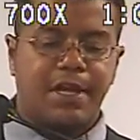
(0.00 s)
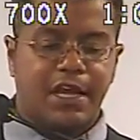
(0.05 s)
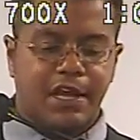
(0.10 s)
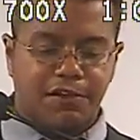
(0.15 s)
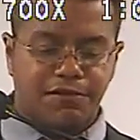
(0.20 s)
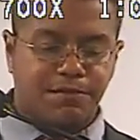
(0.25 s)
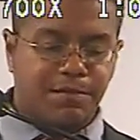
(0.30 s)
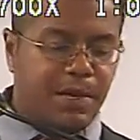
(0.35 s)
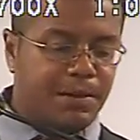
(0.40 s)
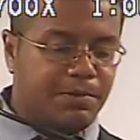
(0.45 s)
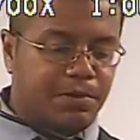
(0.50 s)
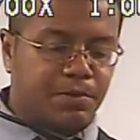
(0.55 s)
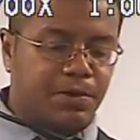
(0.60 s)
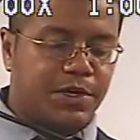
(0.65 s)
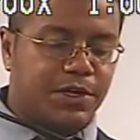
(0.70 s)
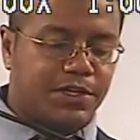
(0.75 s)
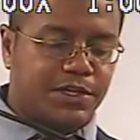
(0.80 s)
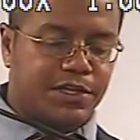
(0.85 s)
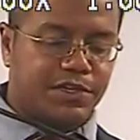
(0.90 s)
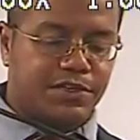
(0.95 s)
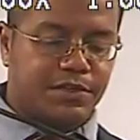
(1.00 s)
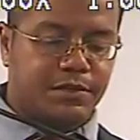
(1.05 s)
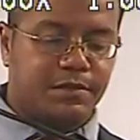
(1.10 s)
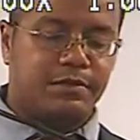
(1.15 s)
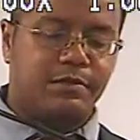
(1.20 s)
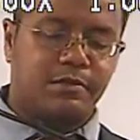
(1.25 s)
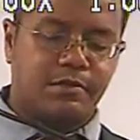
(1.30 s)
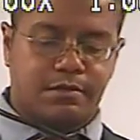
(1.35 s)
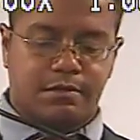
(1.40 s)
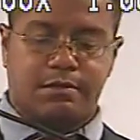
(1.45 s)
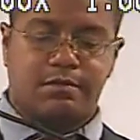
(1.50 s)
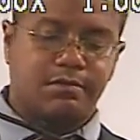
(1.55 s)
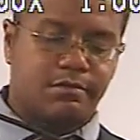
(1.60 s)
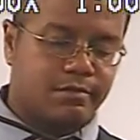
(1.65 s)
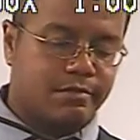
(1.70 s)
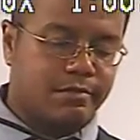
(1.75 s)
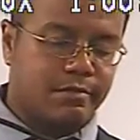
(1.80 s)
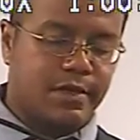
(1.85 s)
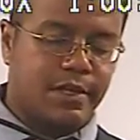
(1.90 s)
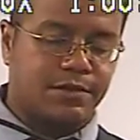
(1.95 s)
If people would have just,
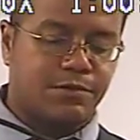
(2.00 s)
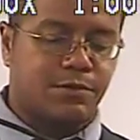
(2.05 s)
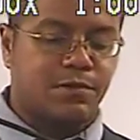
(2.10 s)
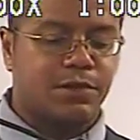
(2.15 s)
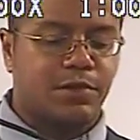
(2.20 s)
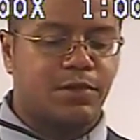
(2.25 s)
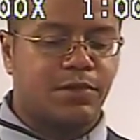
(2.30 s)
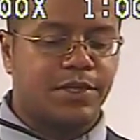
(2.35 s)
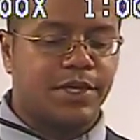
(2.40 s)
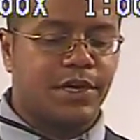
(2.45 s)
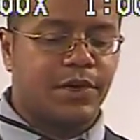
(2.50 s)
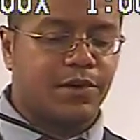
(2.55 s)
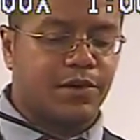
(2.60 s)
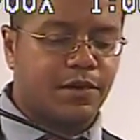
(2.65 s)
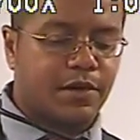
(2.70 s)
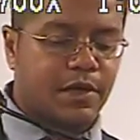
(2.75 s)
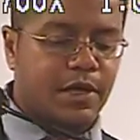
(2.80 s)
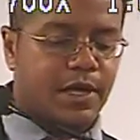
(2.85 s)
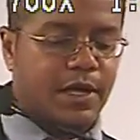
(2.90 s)
as we're told here,